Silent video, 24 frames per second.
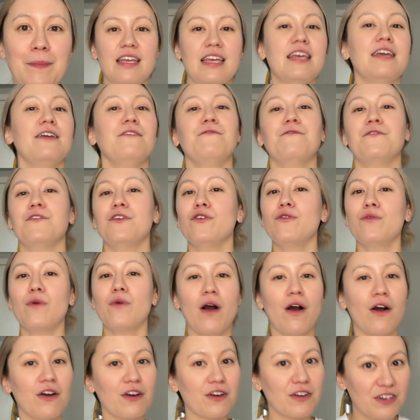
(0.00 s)
If you
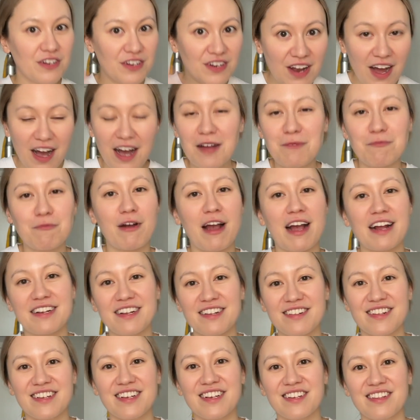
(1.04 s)
are not
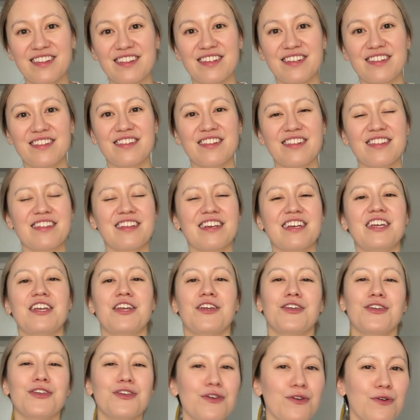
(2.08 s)
practicing consistently,
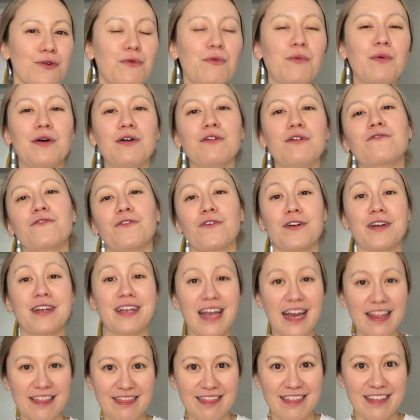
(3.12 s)
you will
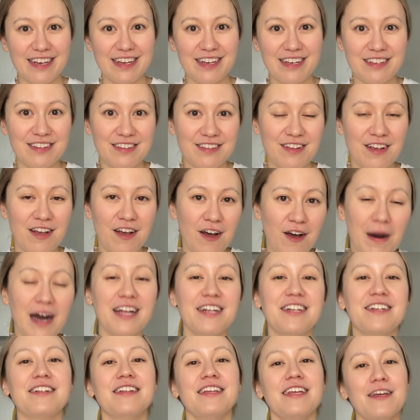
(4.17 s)
forget things,
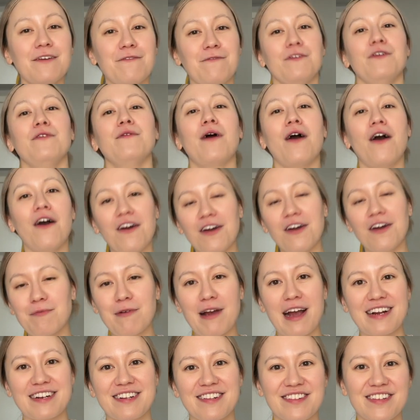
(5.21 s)
but if you are
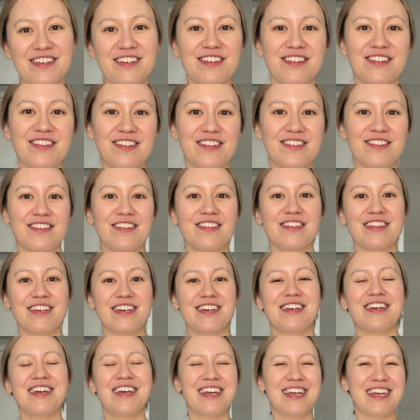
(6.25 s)
practicing
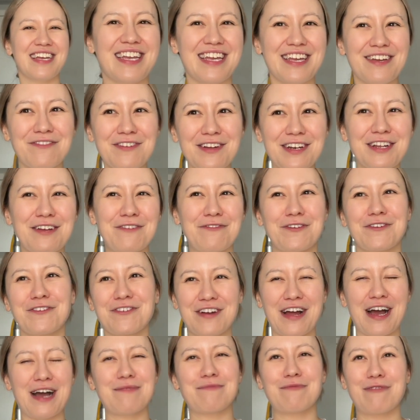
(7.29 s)
consistently, even if you're
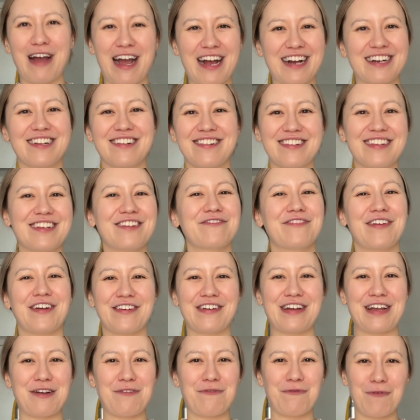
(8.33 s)
not practicing
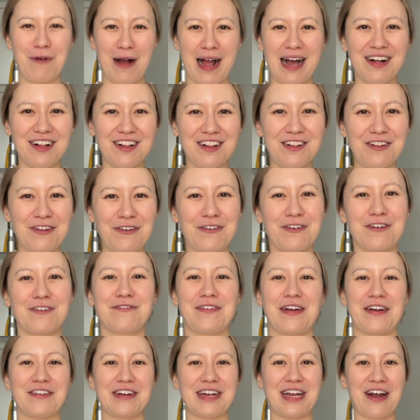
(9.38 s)
very well or
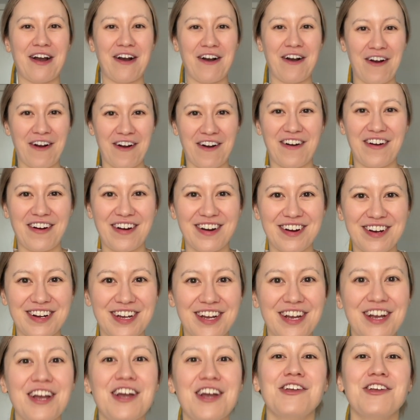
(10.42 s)
very hard,
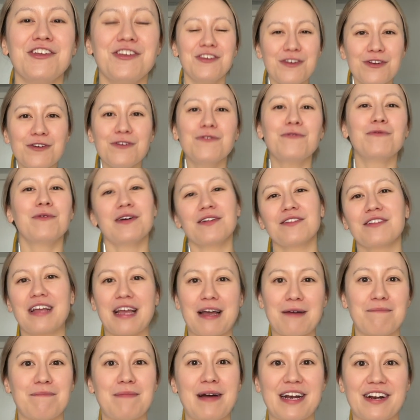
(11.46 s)
you will
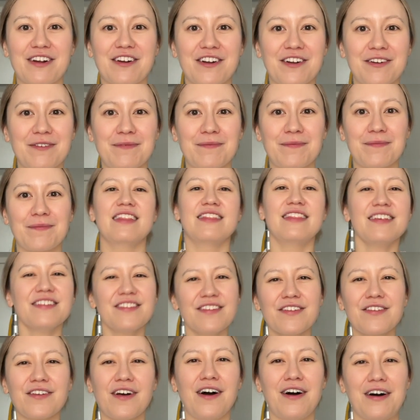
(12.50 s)
get better. This
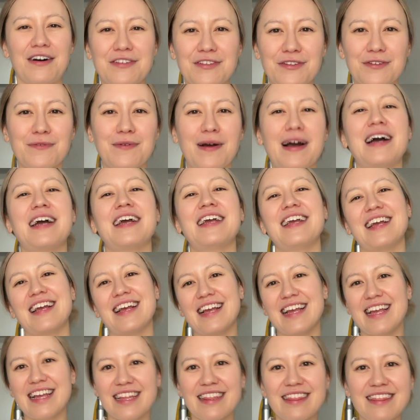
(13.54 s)
is also why
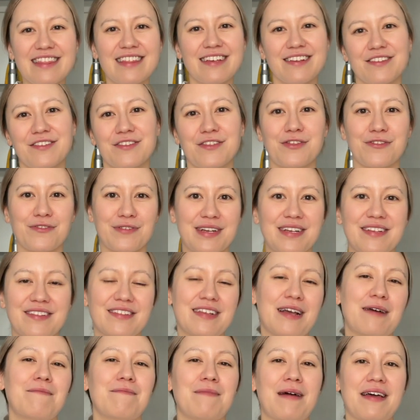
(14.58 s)
in this
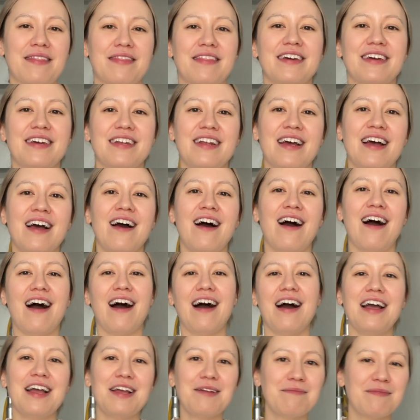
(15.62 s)
3-step method,
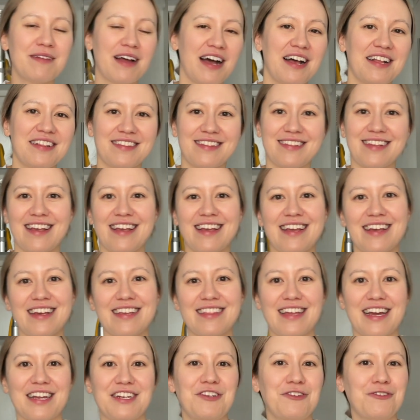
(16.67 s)
I'm not saying
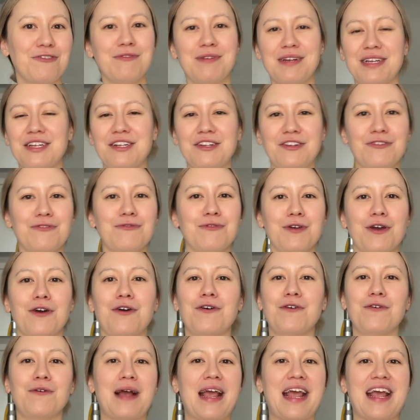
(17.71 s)
that you need to
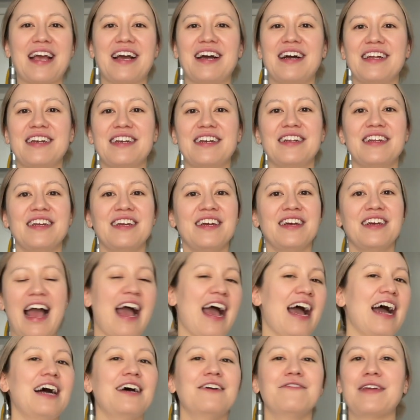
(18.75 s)
go and
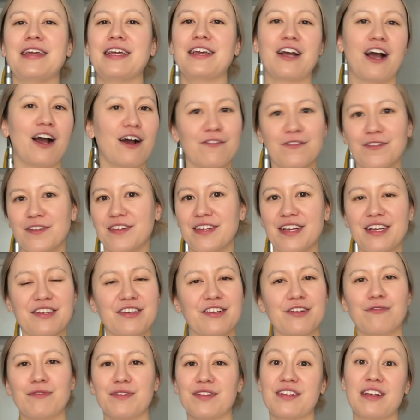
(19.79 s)
have a
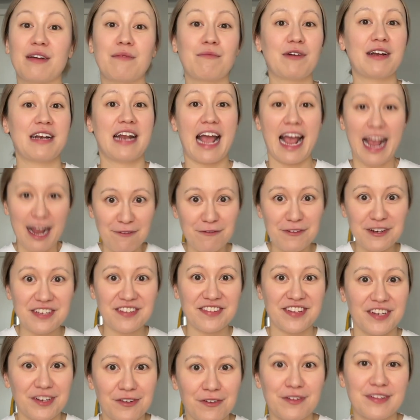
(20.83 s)
conversation with someone every
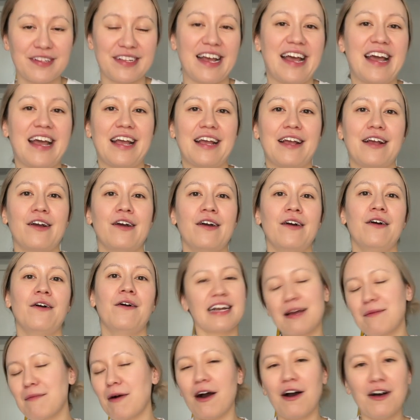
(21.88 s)
single day.
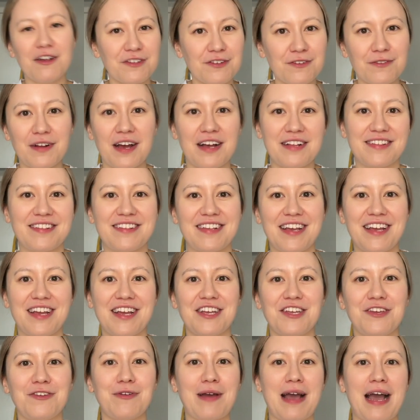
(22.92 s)
And I'm also not
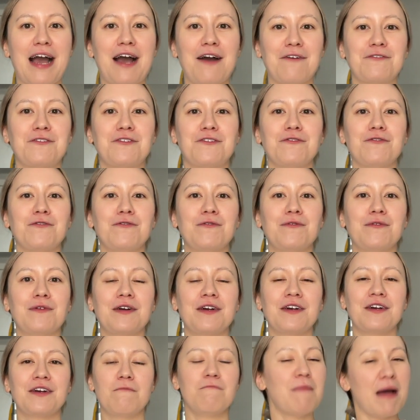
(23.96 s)
saying you have to
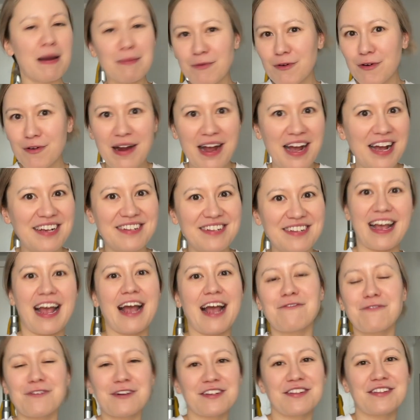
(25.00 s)
memorize
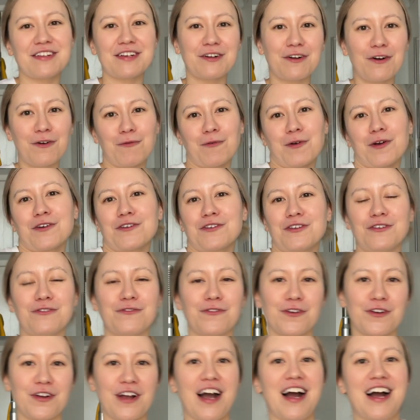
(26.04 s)
every single word you
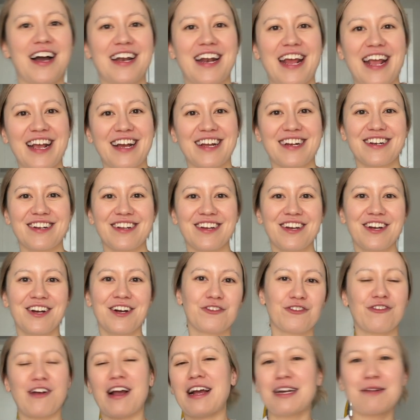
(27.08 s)
forgot and
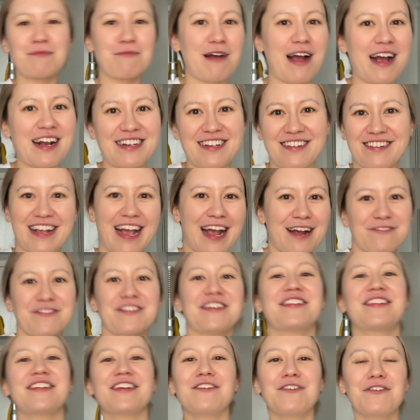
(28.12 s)
try to practice
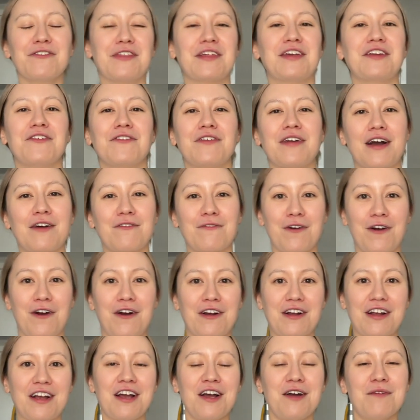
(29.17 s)
every single thing you got
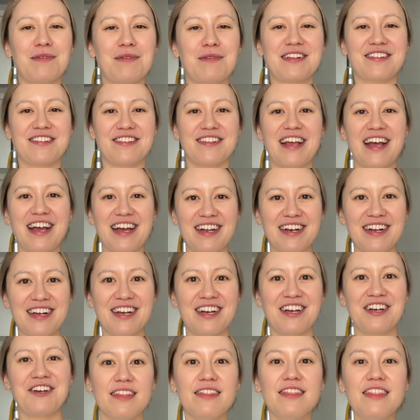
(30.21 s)
wrong. But instead,
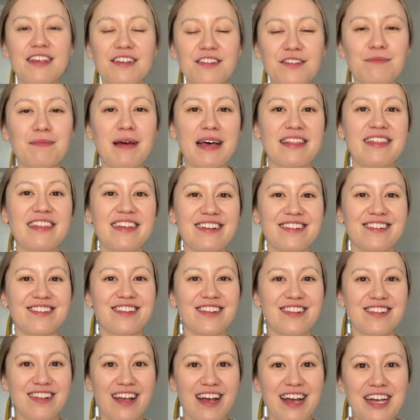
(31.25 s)
this method is
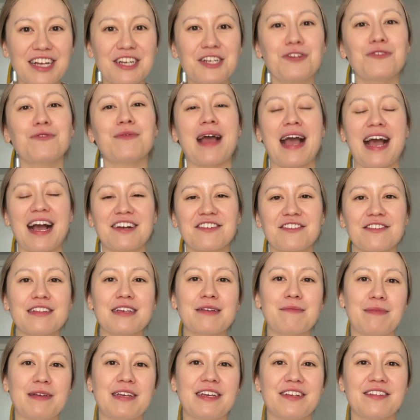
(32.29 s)
designed to
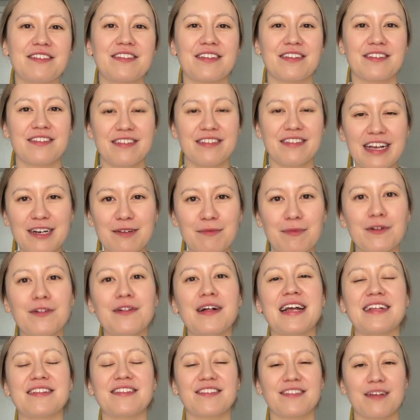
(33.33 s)
actually be sustainable
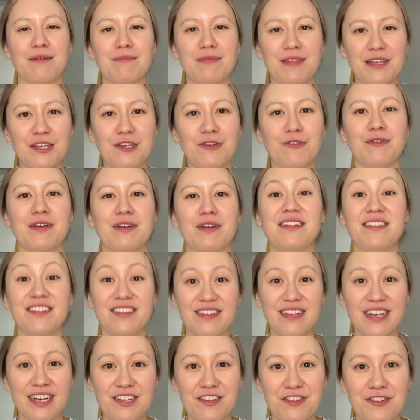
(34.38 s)
and something you can
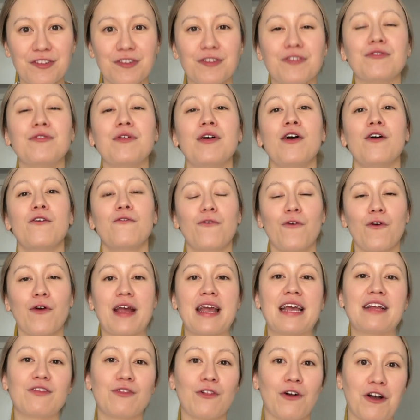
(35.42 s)
stick to for
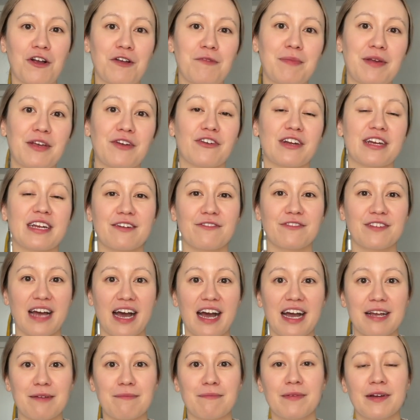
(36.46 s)
a long period of
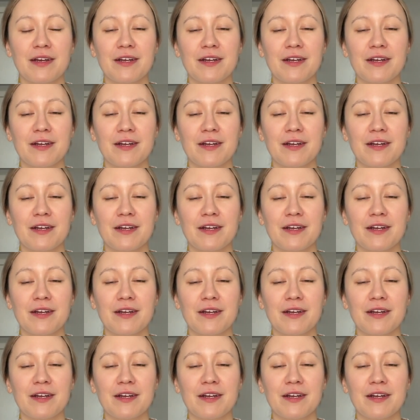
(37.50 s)
time.